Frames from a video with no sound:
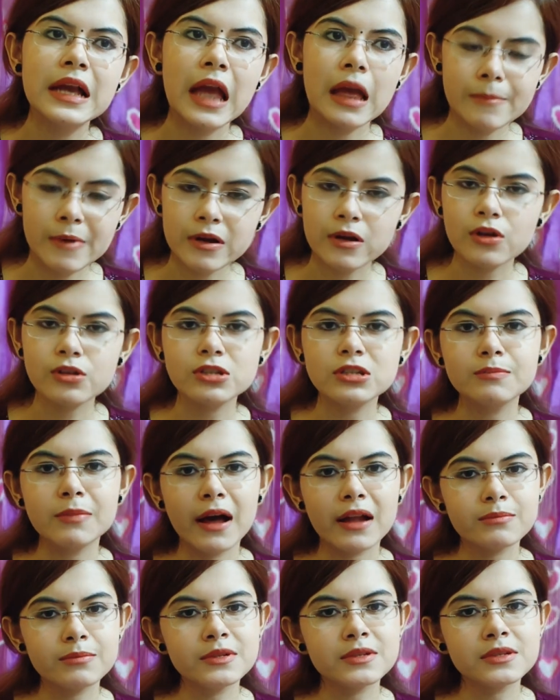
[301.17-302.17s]
Hematology
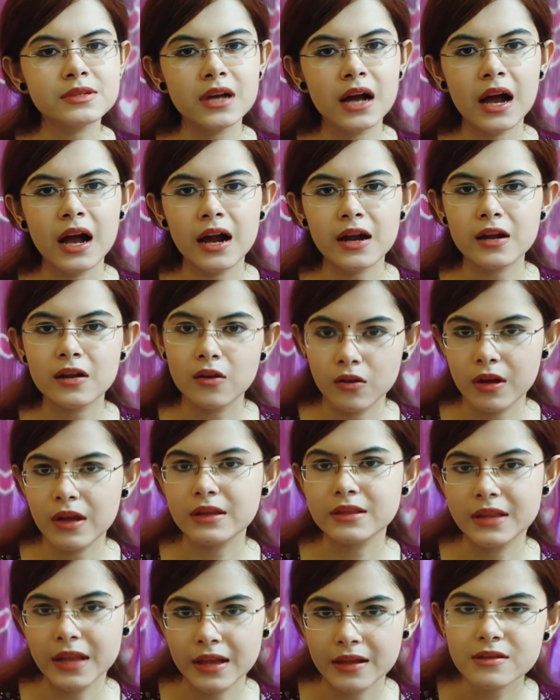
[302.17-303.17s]
departments are
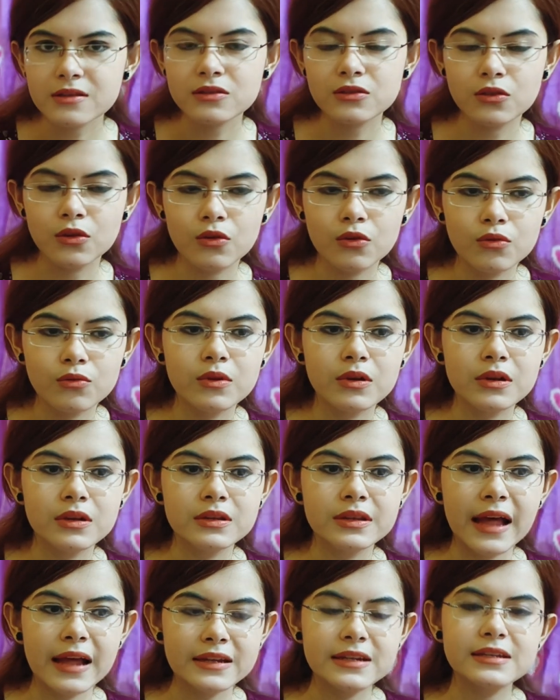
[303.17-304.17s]
there, so
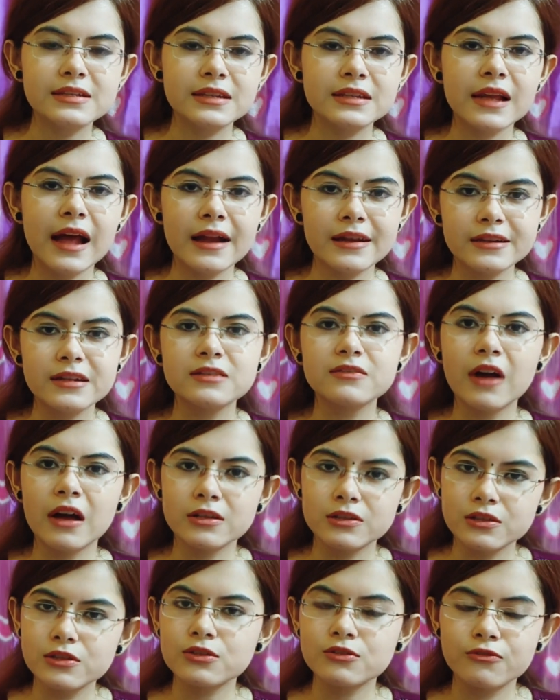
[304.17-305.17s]
that is an added
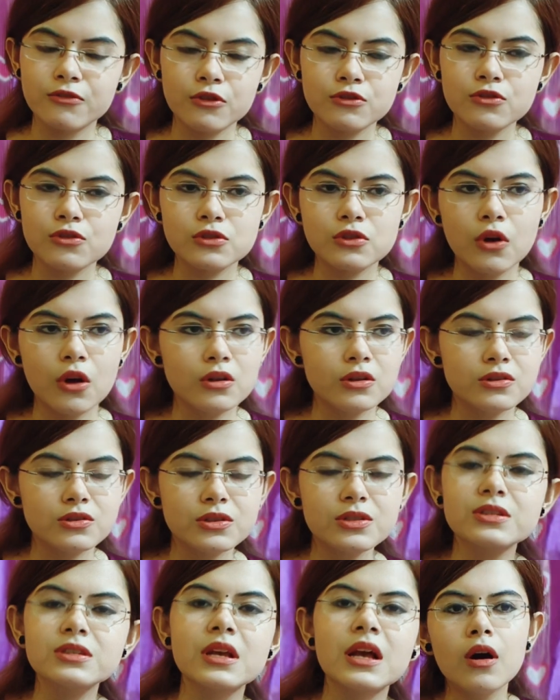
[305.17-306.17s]
advantage for those
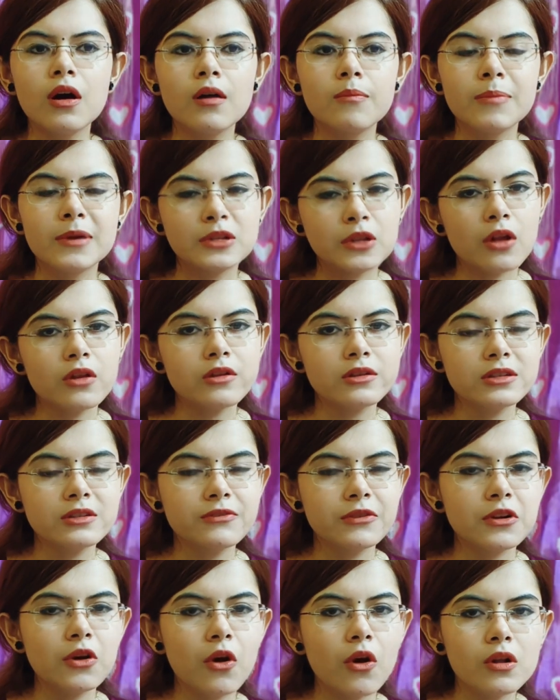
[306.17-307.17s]
colleges. Pathology
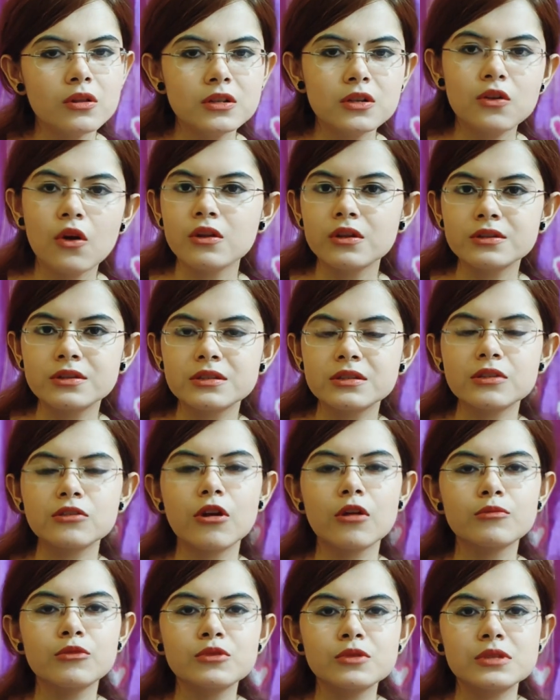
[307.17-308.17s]
for all the colleges are
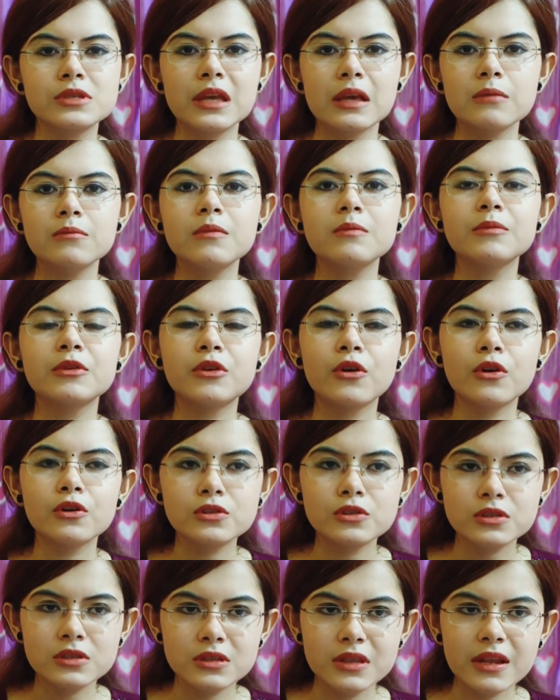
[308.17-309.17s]
almost same,
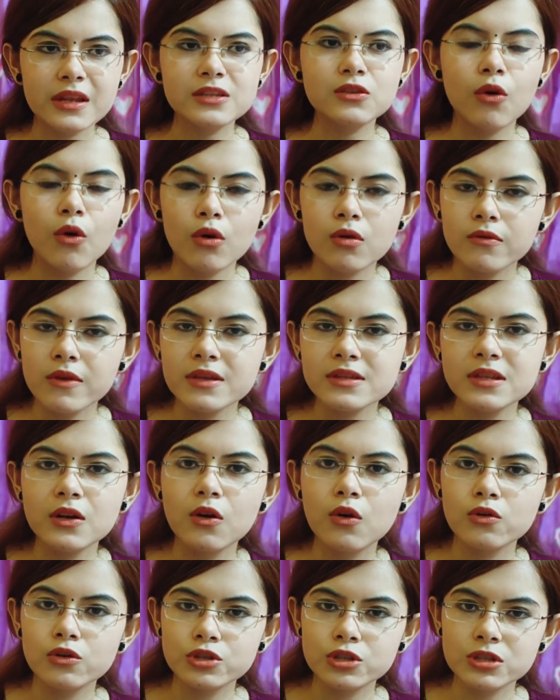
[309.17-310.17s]
because there is always a
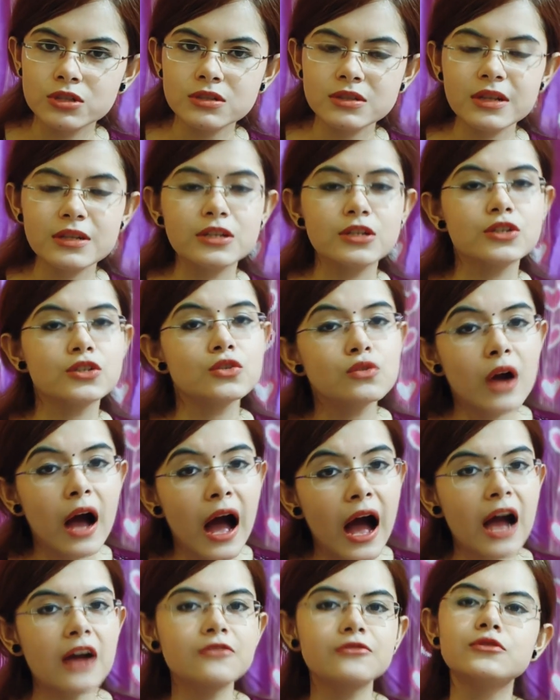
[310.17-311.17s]
question that you
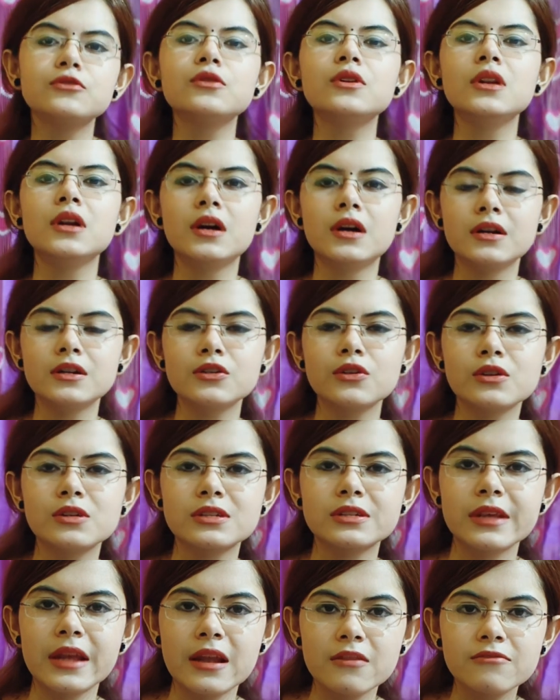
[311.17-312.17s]
have to learn
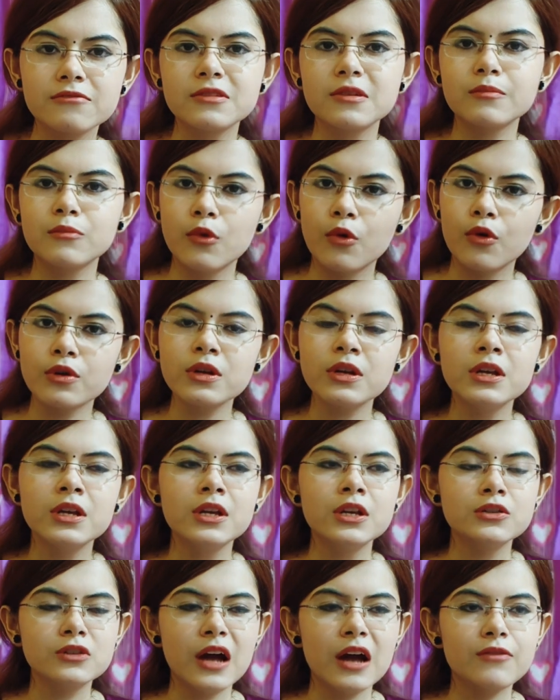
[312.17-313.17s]
yourself the more.
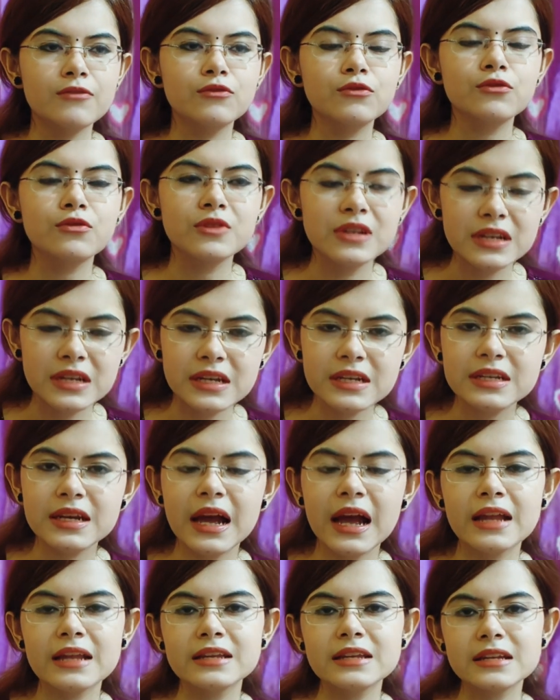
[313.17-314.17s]
You have to read
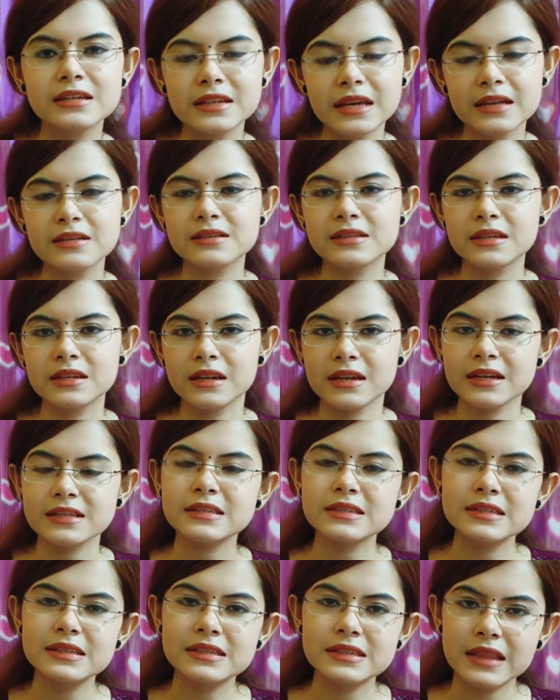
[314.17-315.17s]
in details and again
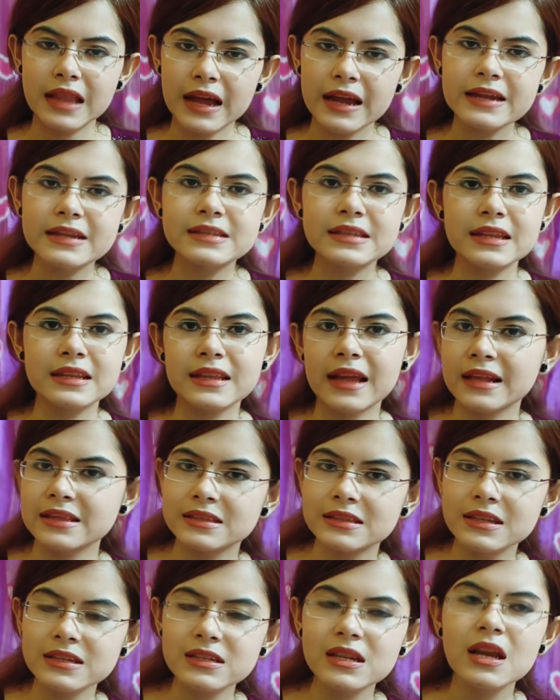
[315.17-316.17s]
see slides, and that's
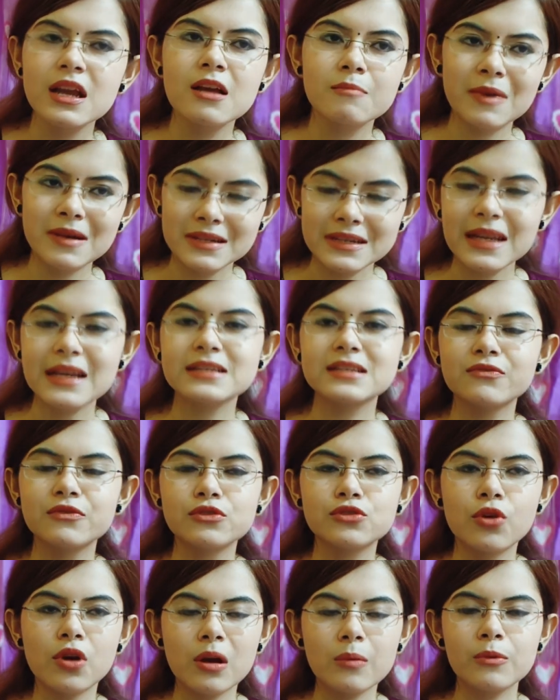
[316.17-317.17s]
it. But yes, if you
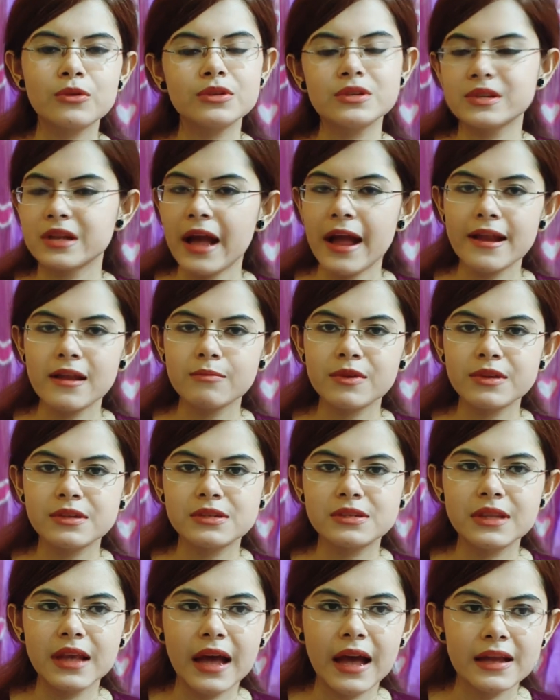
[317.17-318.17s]
talk about the
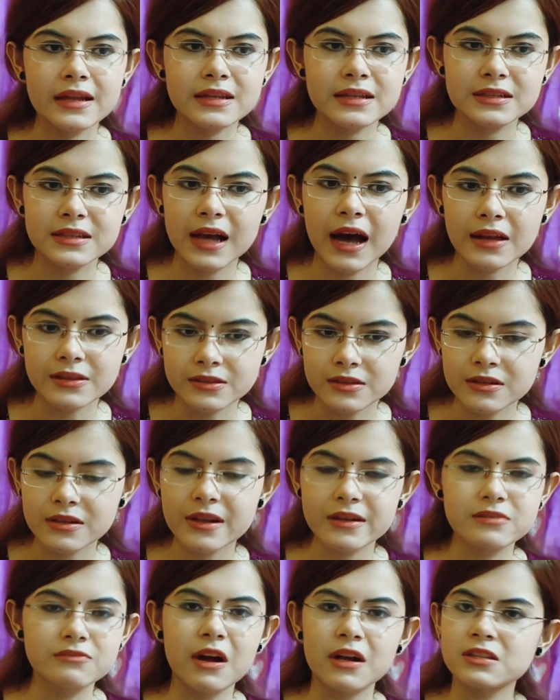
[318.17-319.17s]
academics and the other
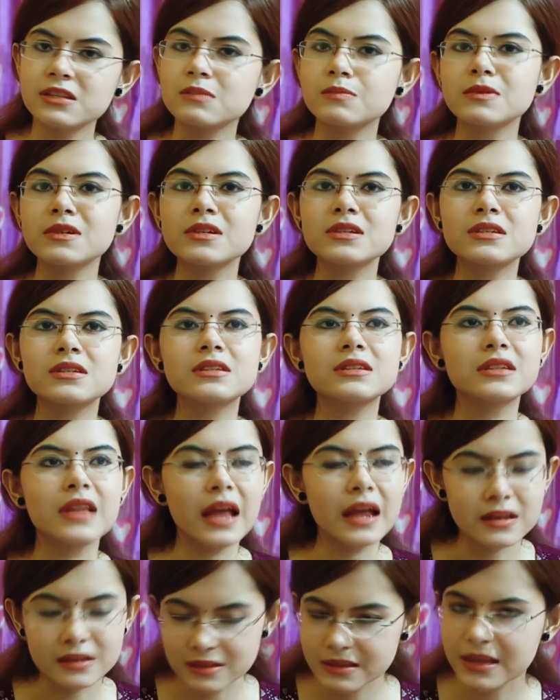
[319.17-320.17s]
advancements,
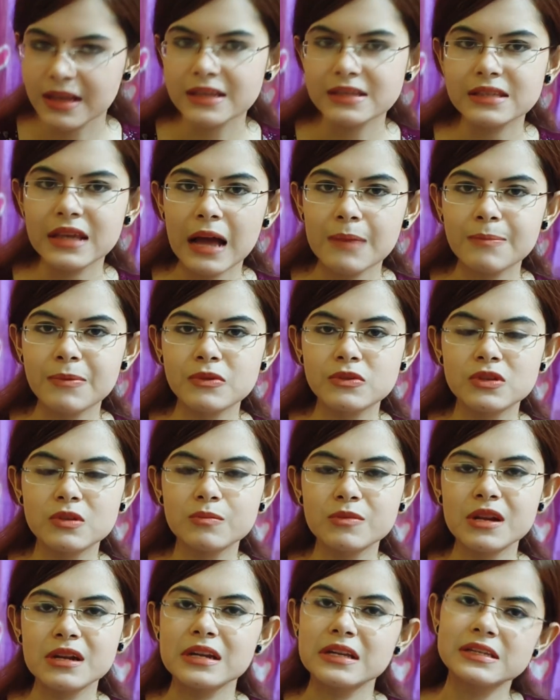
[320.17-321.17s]
then yes,
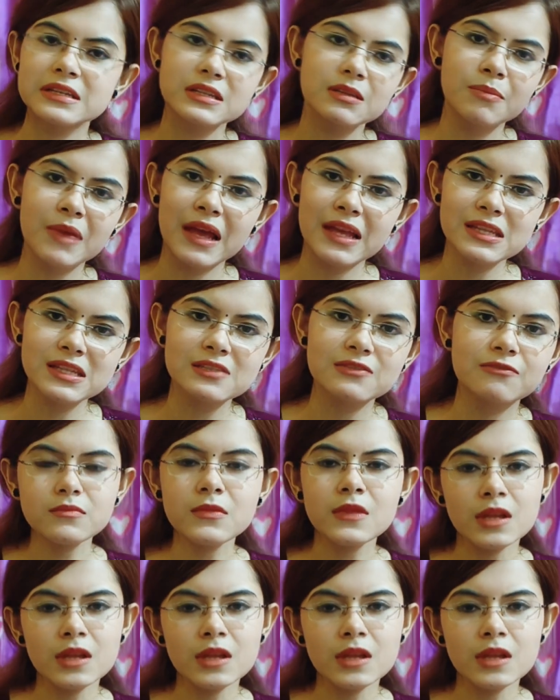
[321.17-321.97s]
IPGM year is the best.